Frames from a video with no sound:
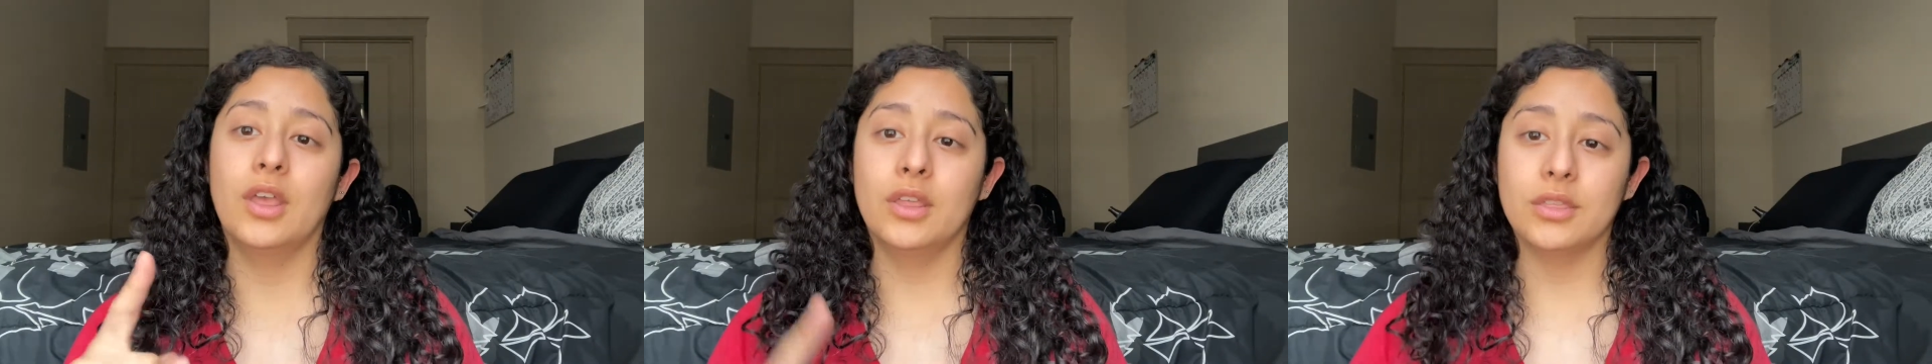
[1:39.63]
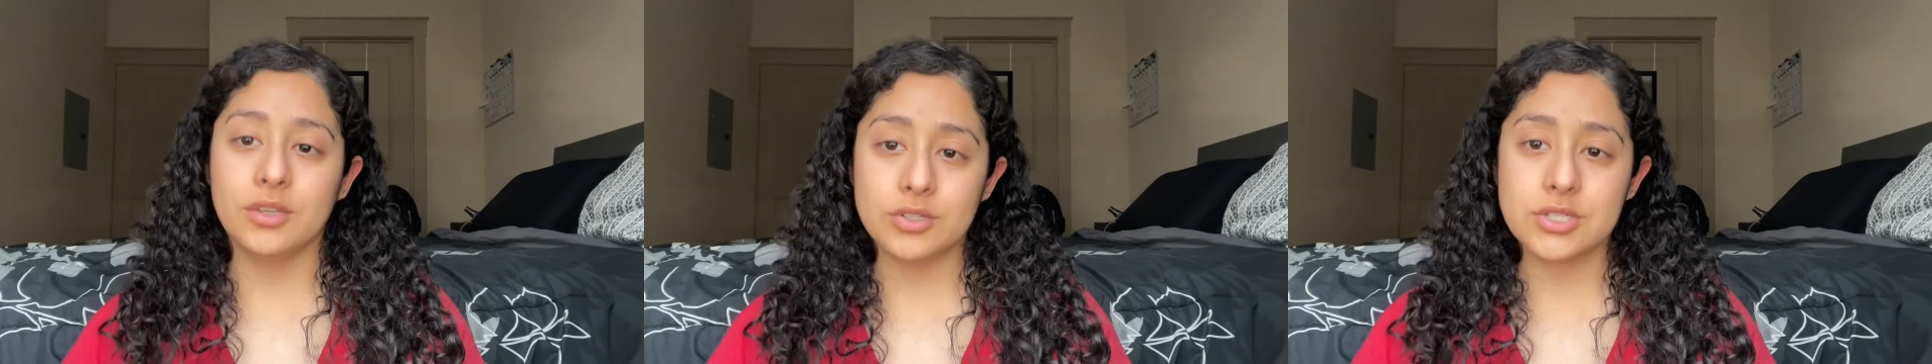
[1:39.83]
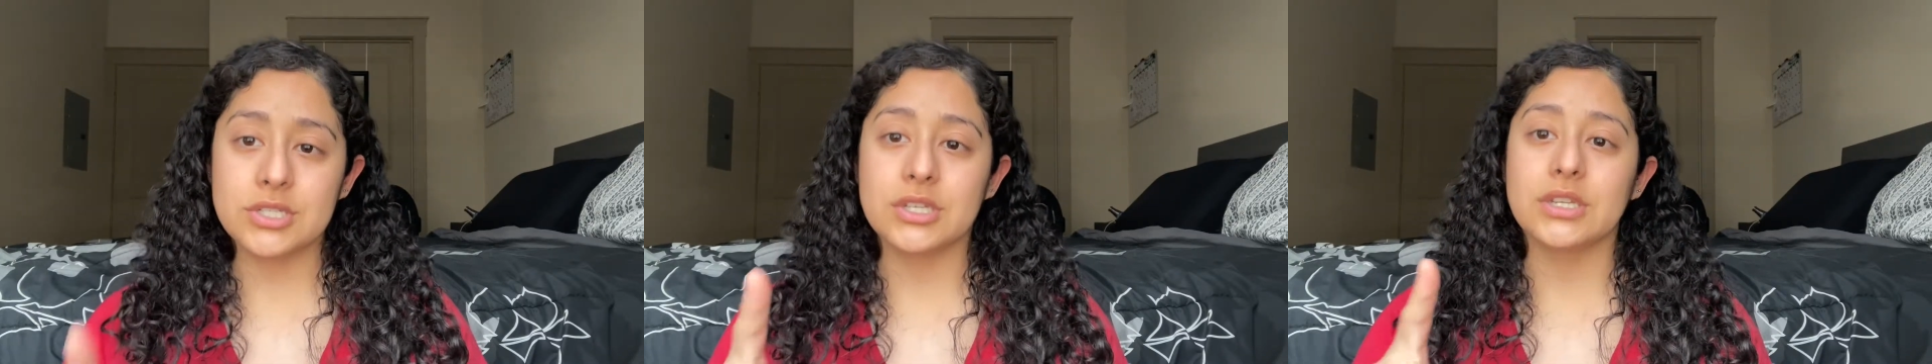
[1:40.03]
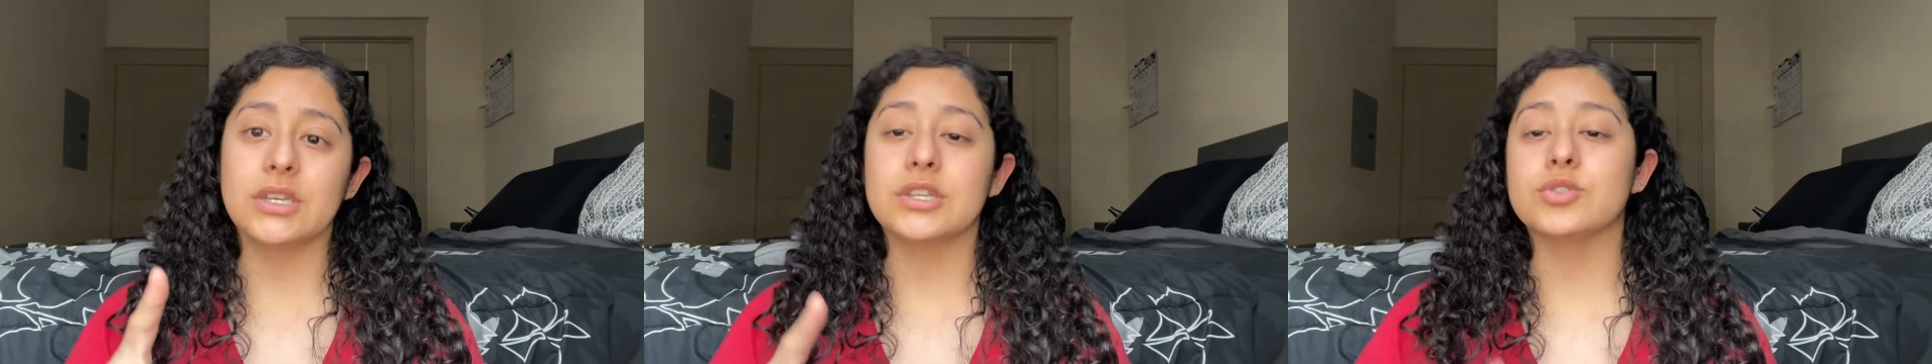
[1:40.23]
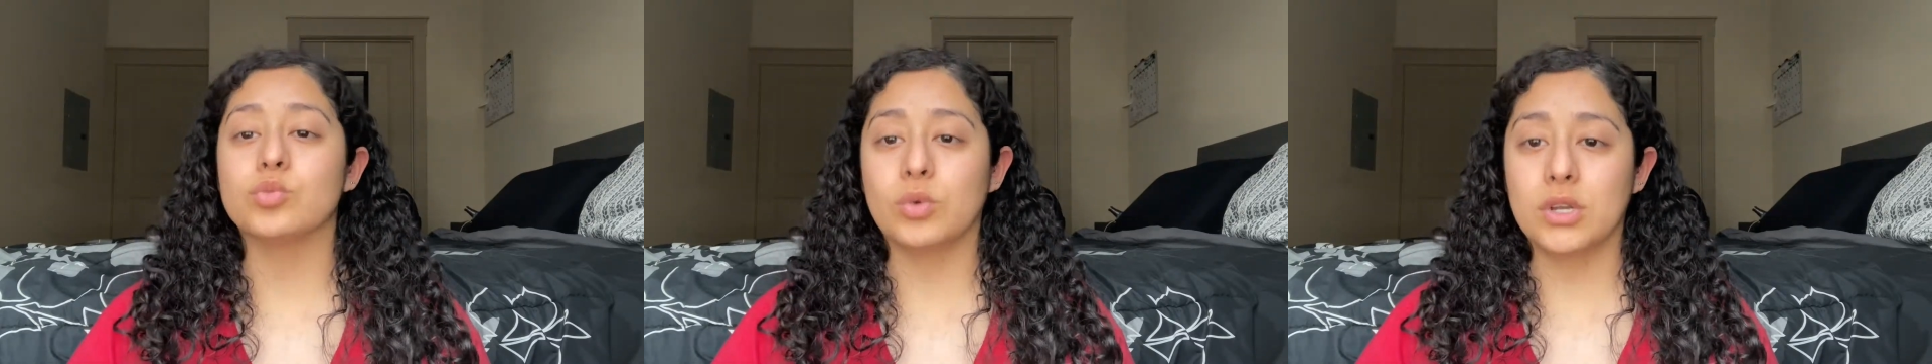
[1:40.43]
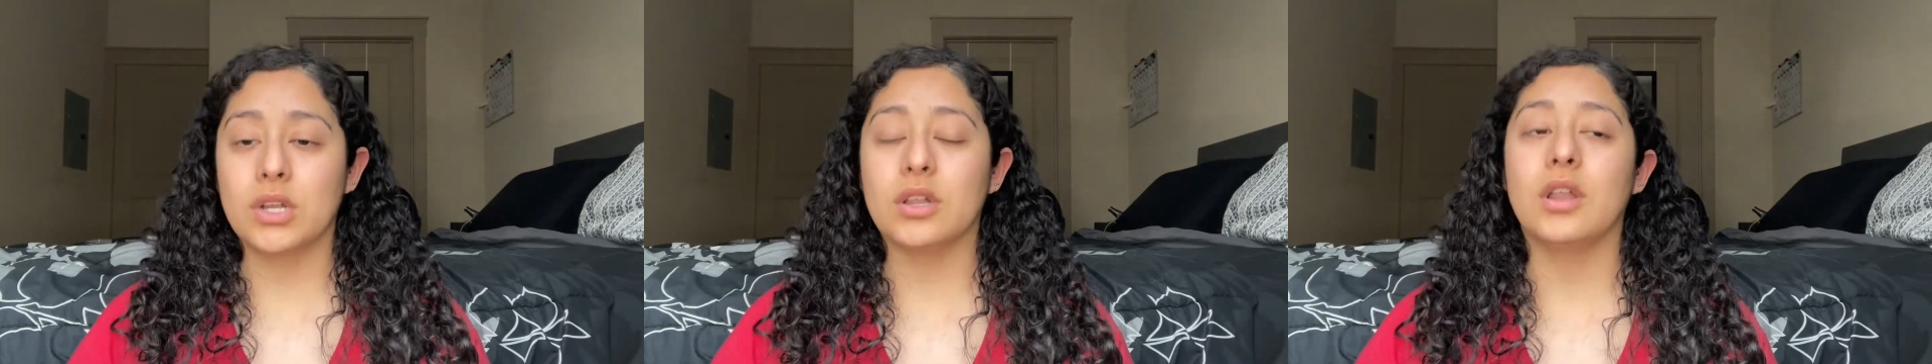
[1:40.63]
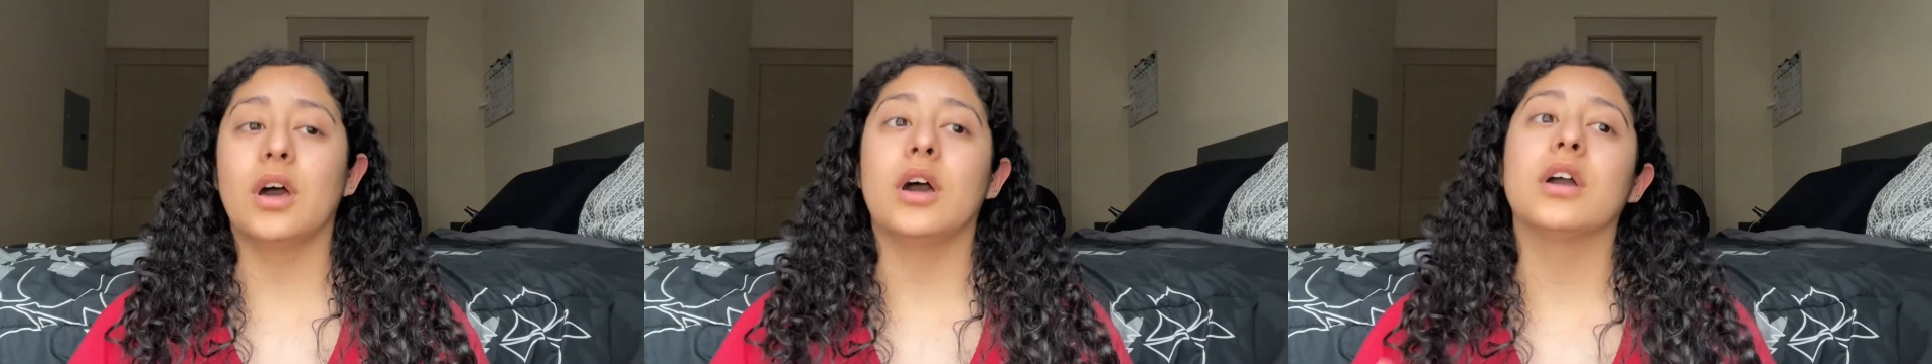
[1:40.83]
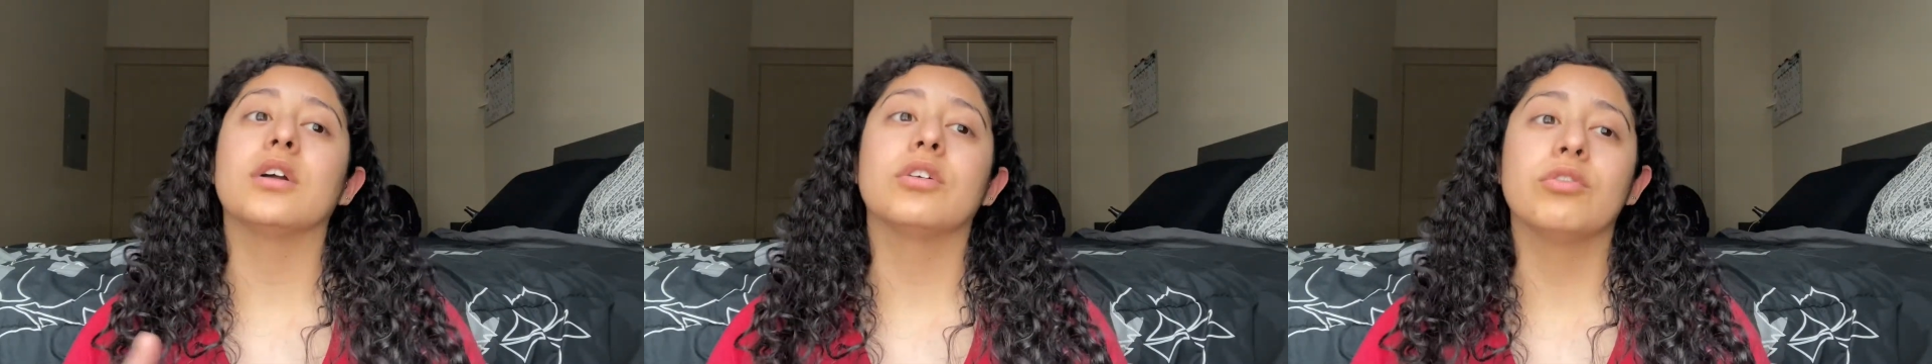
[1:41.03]
13 is 1
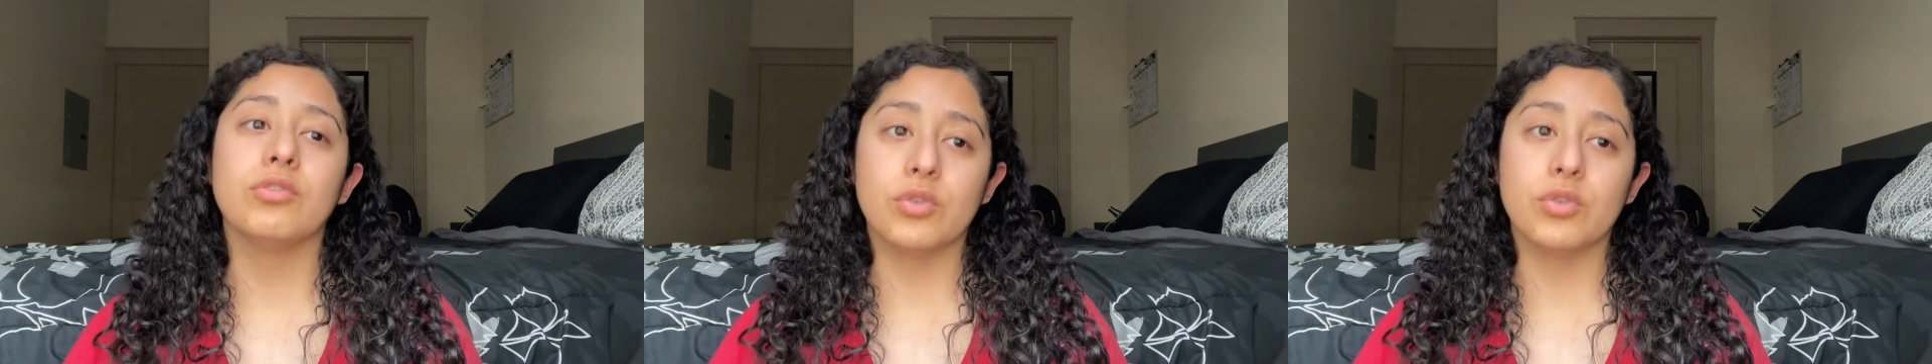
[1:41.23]
o'clock,